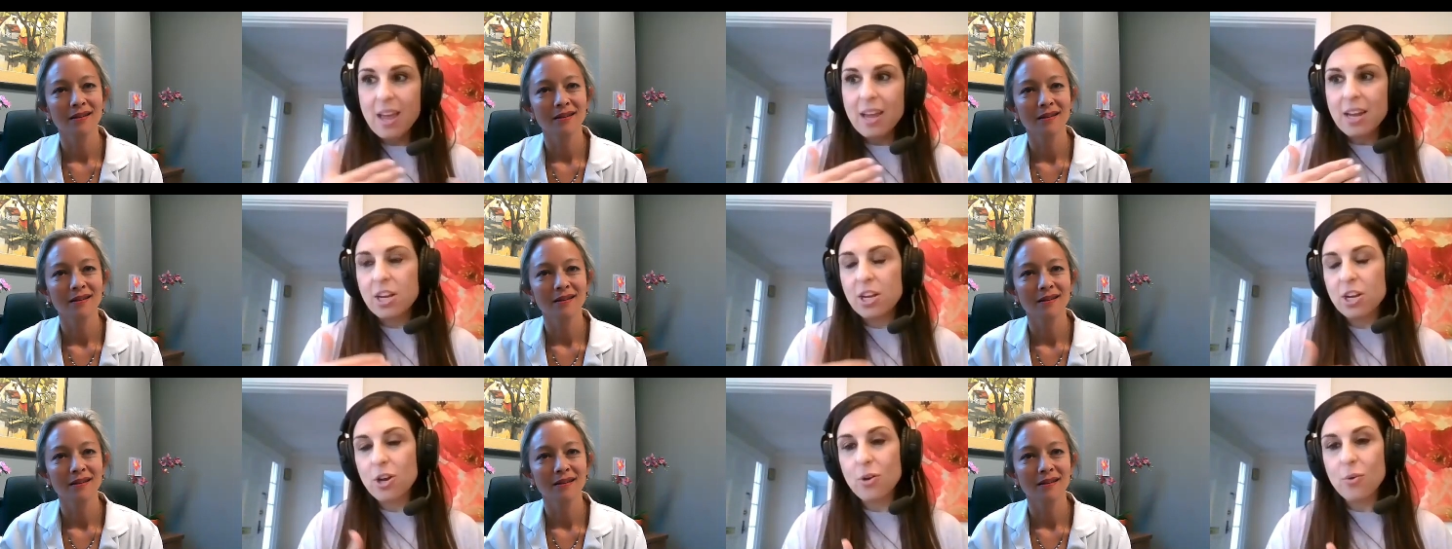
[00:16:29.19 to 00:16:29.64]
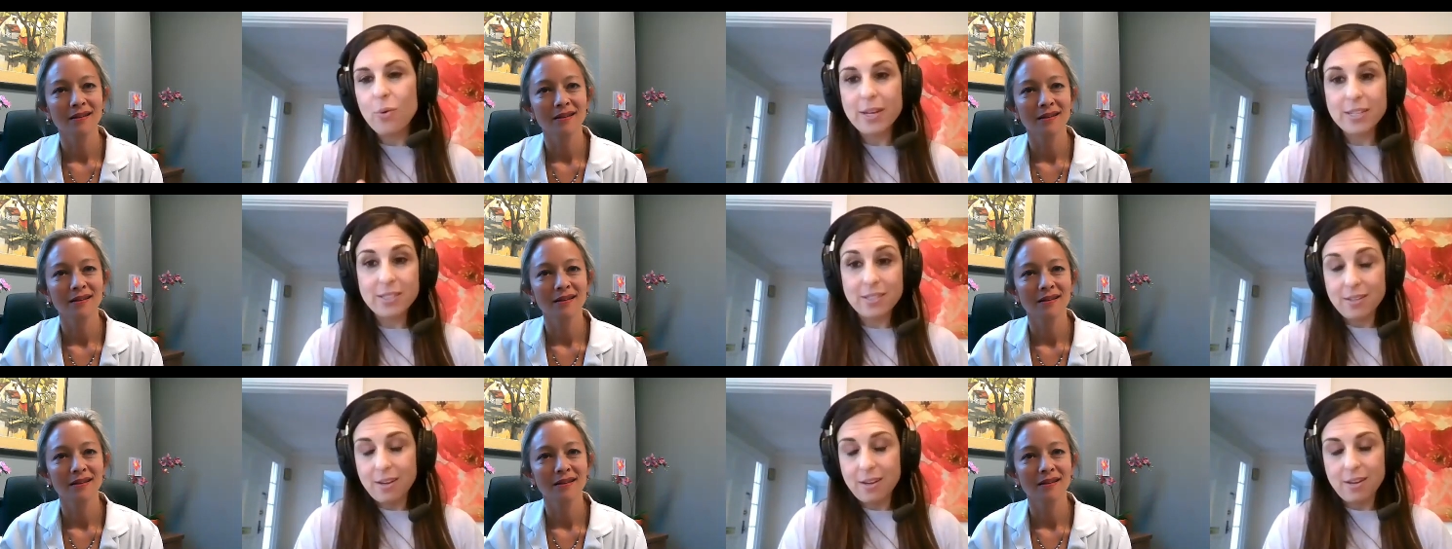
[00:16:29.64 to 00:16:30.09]
Speaker 1: you know,
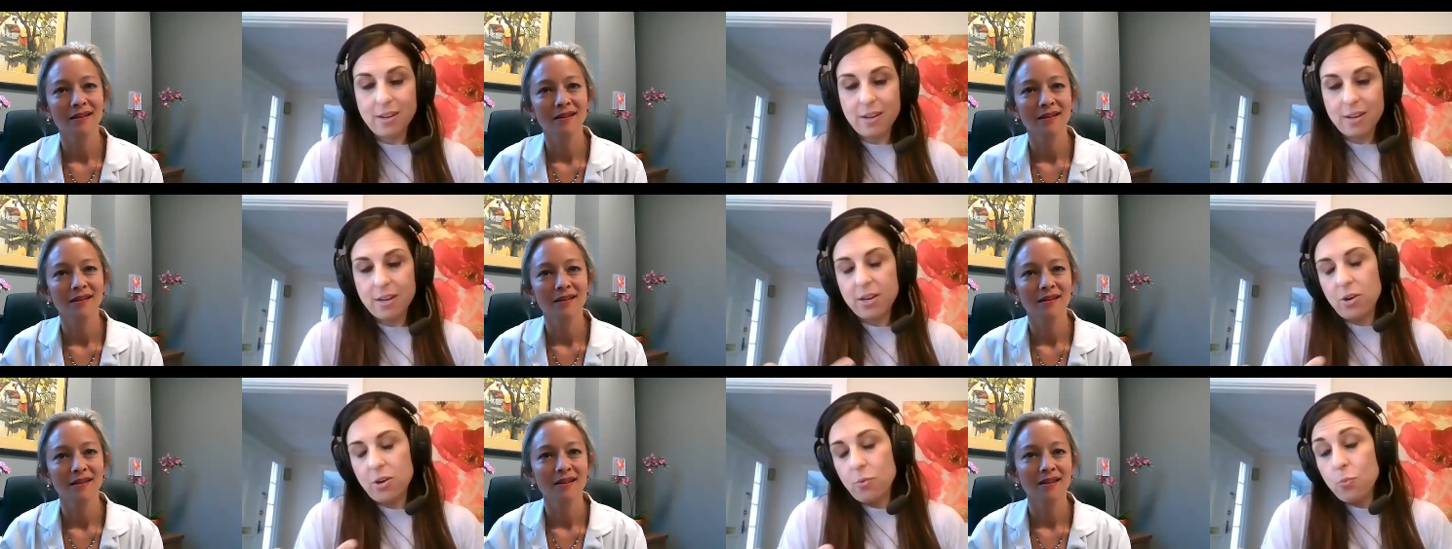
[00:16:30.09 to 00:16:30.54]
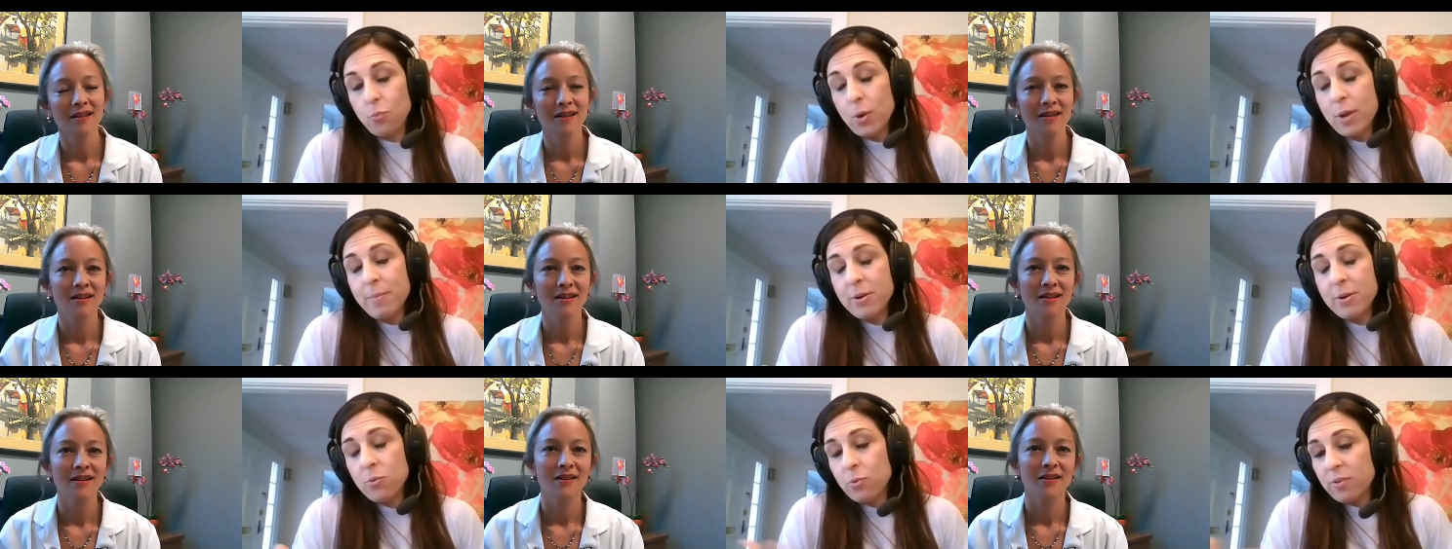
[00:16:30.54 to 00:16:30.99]
as you know,
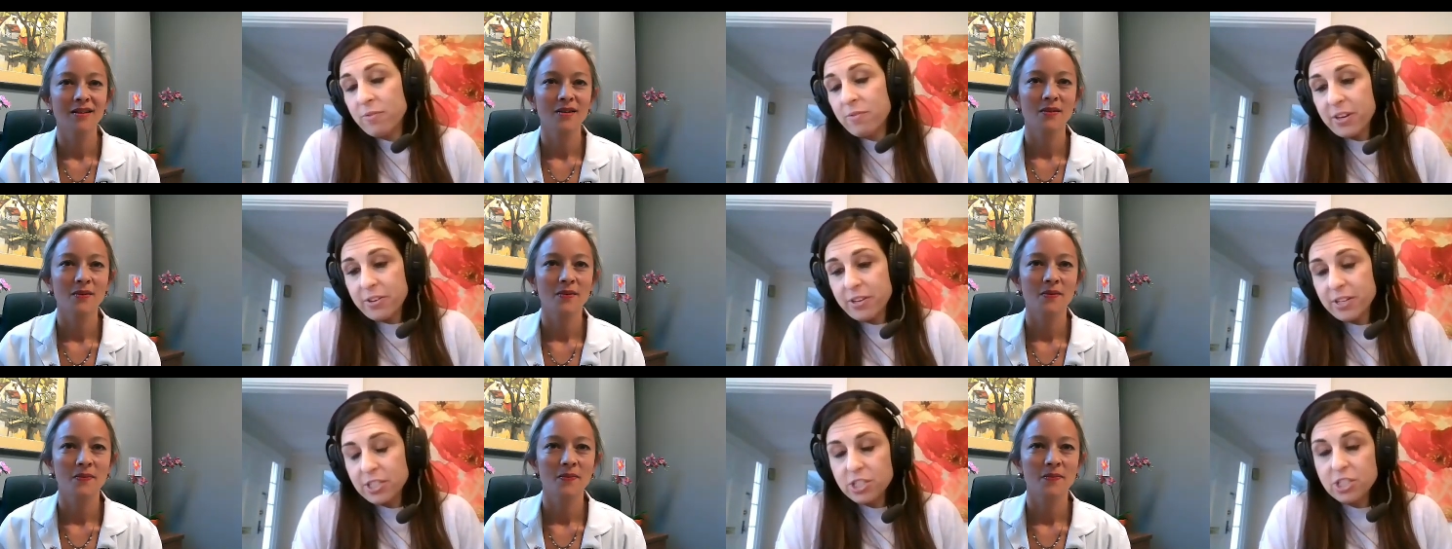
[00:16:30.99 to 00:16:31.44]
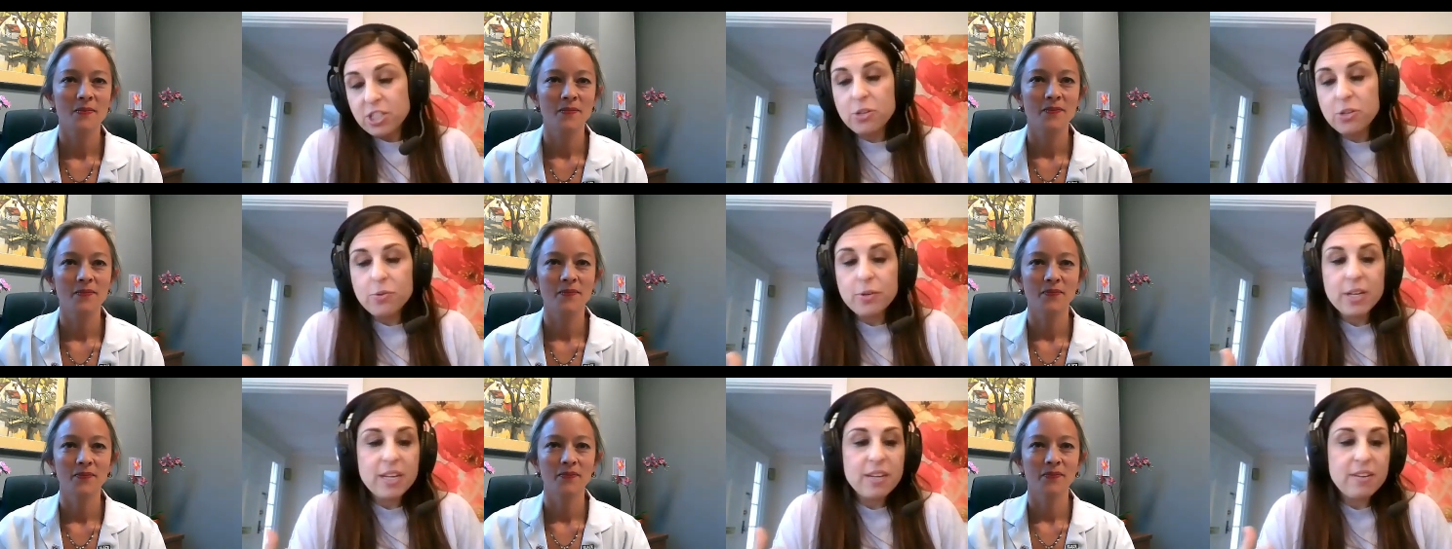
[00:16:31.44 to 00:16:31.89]
women were very
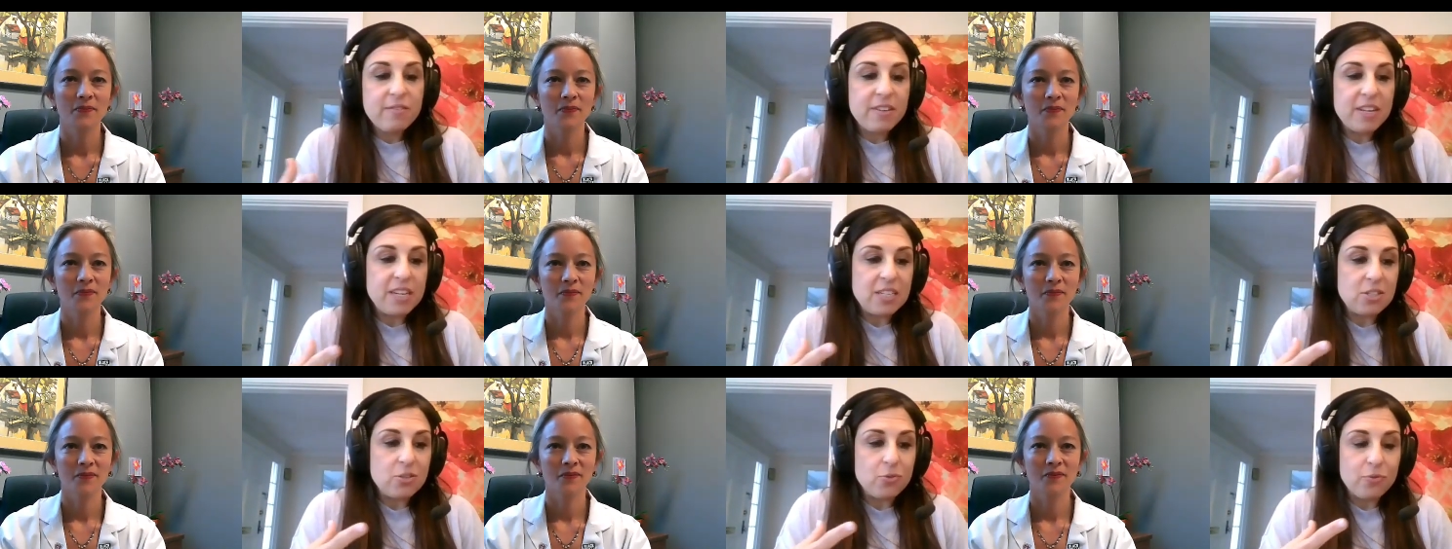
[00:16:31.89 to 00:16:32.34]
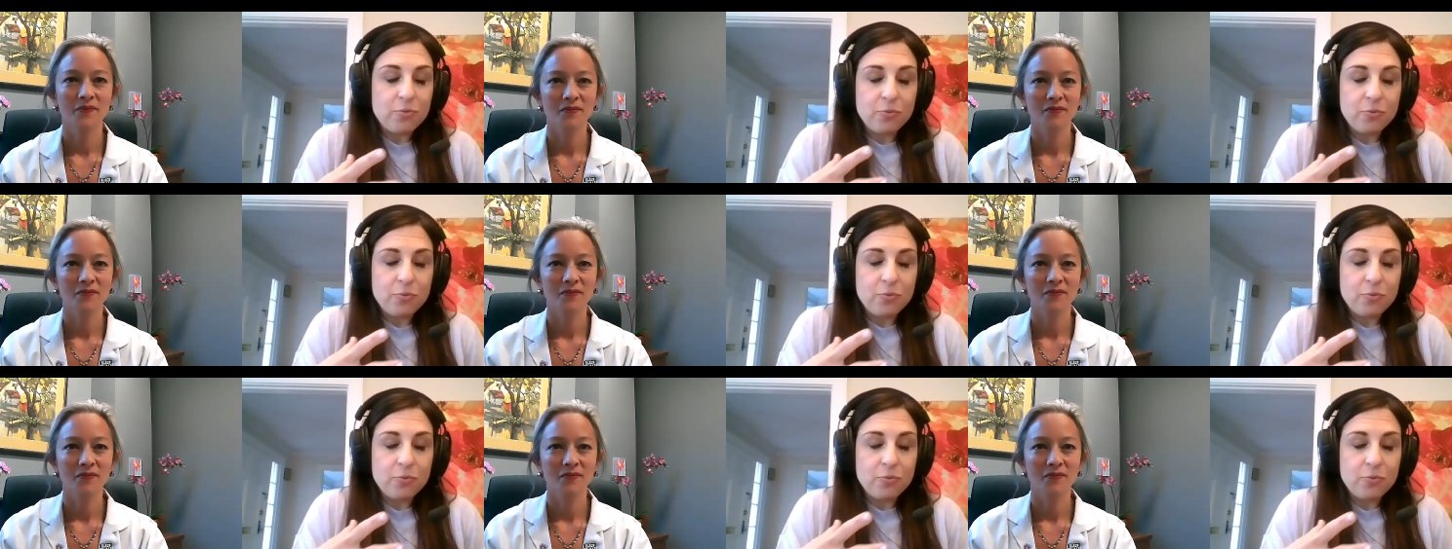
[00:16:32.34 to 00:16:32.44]
intuitive and